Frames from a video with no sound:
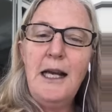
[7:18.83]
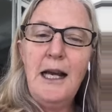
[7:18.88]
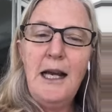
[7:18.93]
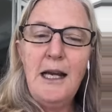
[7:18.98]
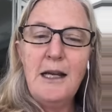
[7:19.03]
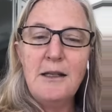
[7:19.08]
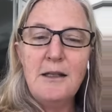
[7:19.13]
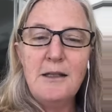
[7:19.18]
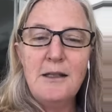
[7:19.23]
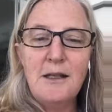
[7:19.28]

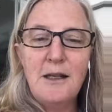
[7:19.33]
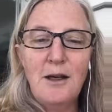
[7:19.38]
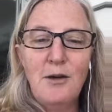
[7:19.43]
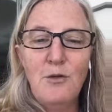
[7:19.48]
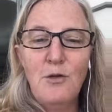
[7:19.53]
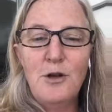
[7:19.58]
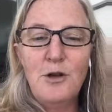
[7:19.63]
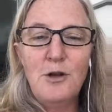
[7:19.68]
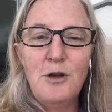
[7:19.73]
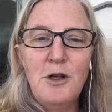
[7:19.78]
at
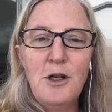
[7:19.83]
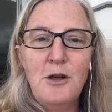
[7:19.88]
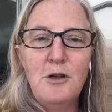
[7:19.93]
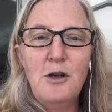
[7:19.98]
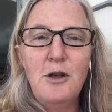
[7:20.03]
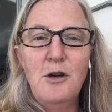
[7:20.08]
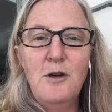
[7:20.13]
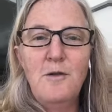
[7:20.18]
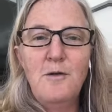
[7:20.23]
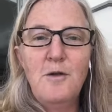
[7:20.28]
Wonder
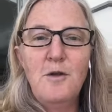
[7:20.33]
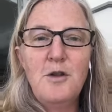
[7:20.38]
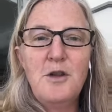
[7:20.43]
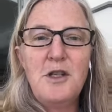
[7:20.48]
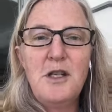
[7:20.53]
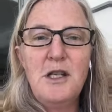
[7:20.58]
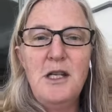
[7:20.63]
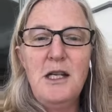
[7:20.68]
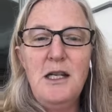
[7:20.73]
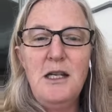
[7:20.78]
Dog
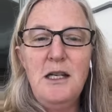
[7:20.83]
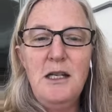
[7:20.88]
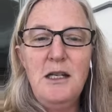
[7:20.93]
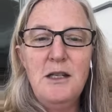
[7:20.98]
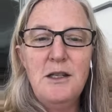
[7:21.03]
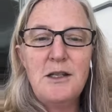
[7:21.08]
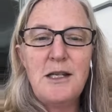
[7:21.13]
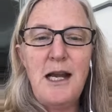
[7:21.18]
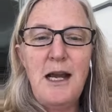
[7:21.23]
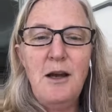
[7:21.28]
University
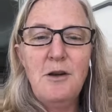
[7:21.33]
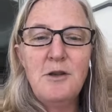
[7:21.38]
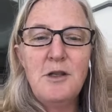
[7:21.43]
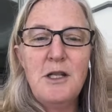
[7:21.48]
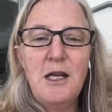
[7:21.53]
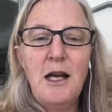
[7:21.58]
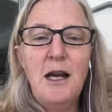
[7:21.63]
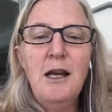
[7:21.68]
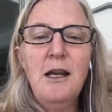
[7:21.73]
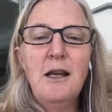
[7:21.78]
is how
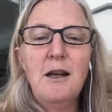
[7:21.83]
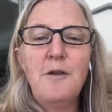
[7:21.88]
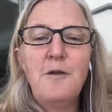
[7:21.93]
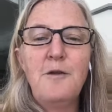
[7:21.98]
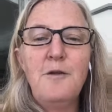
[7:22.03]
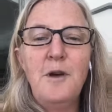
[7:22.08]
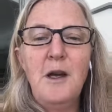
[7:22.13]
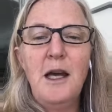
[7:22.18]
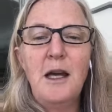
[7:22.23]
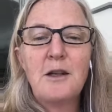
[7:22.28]
diet
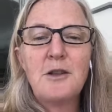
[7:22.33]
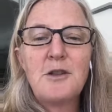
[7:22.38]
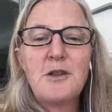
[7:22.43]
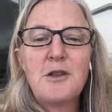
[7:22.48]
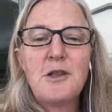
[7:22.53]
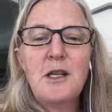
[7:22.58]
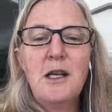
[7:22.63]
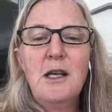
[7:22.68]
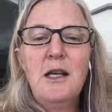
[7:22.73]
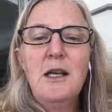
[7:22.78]

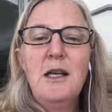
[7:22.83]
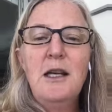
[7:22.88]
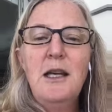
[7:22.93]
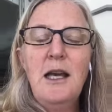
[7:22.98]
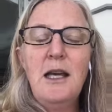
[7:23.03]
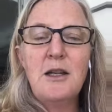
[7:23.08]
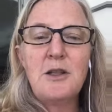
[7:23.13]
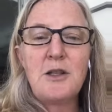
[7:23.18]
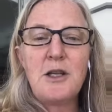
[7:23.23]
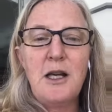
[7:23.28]
affects
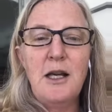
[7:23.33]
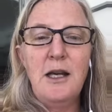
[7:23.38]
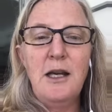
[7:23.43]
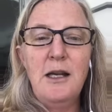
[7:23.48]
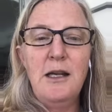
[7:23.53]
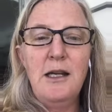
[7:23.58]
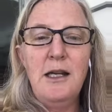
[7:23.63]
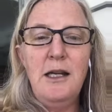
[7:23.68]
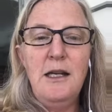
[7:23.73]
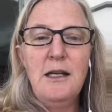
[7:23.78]

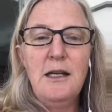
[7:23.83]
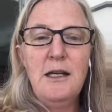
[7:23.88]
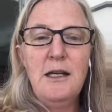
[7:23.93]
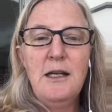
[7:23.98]
anxiety.